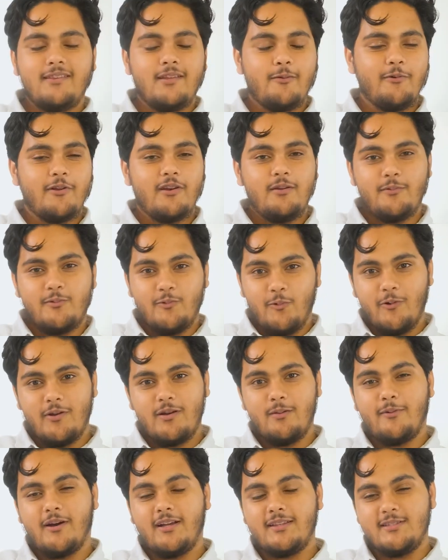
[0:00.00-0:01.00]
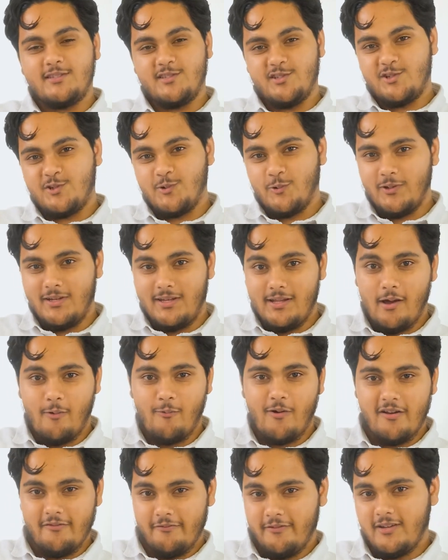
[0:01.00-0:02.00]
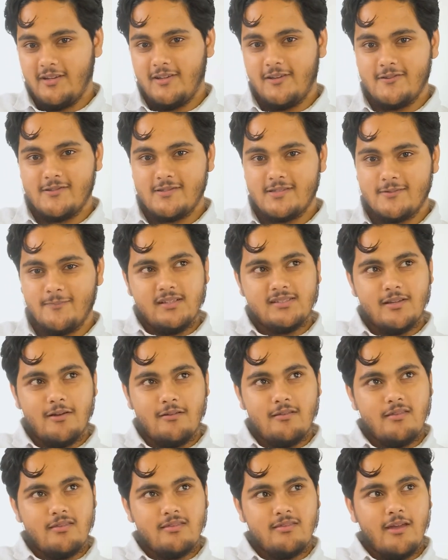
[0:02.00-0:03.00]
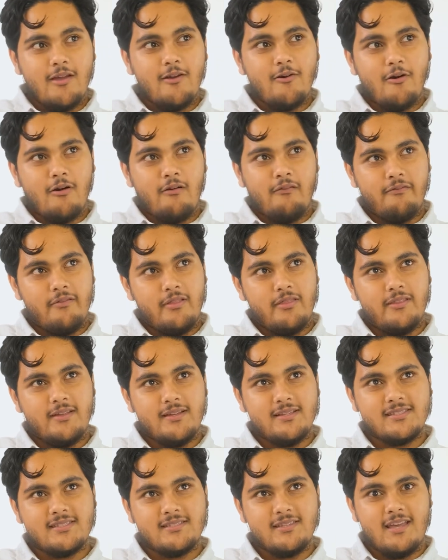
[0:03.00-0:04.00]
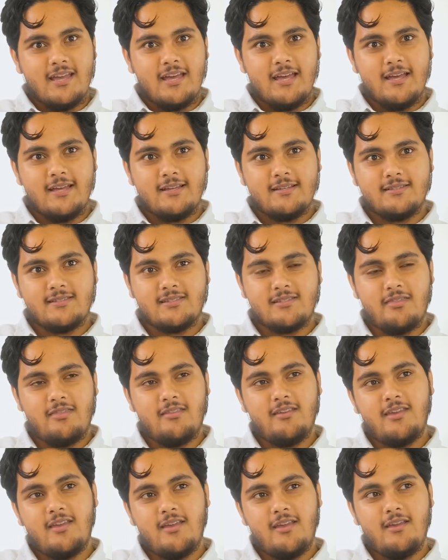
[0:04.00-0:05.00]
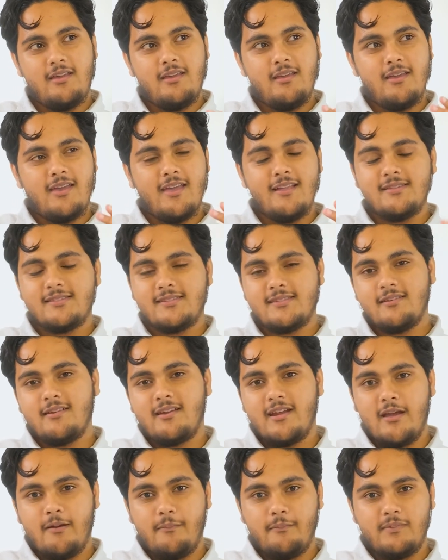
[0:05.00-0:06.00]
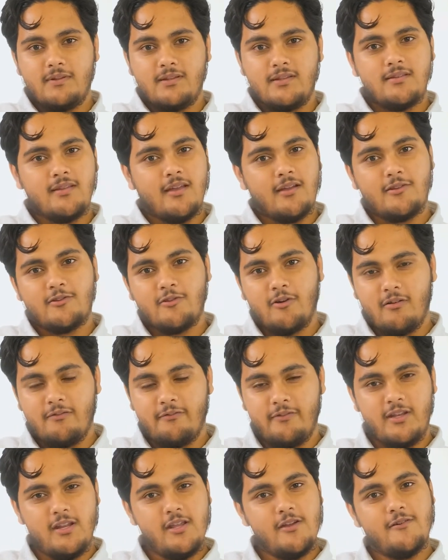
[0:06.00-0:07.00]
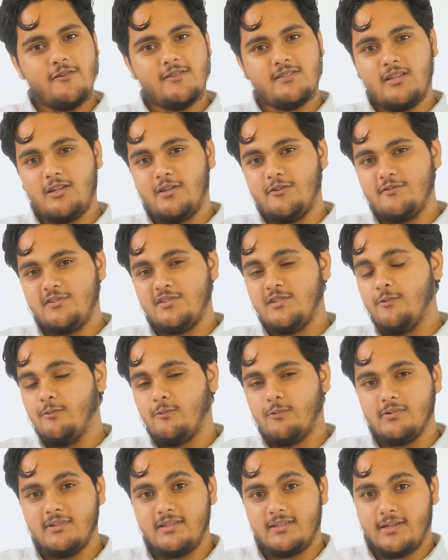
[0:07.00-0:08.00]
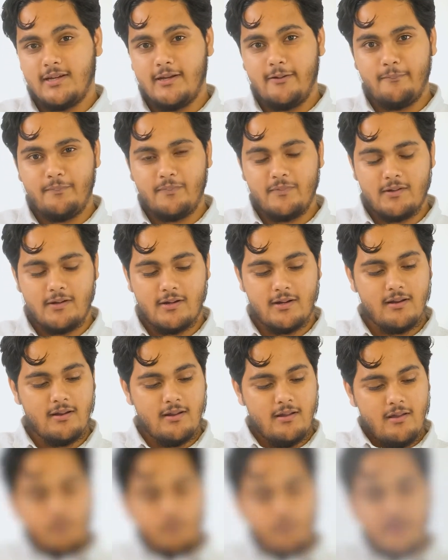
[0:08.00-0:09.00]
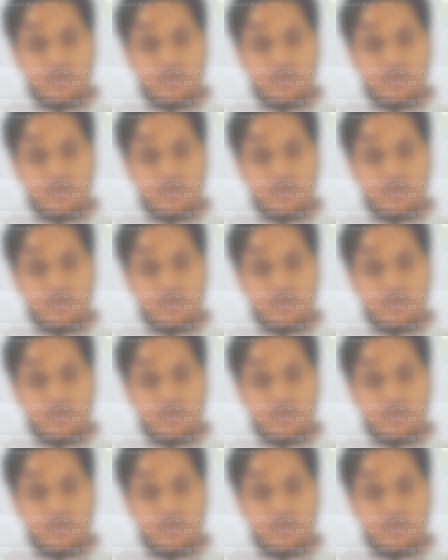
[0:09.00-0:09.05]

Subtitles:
that we're going to be talking about is the short DIY videos. So think of this as the Instagram, TikTok videos that you see all the time, right? We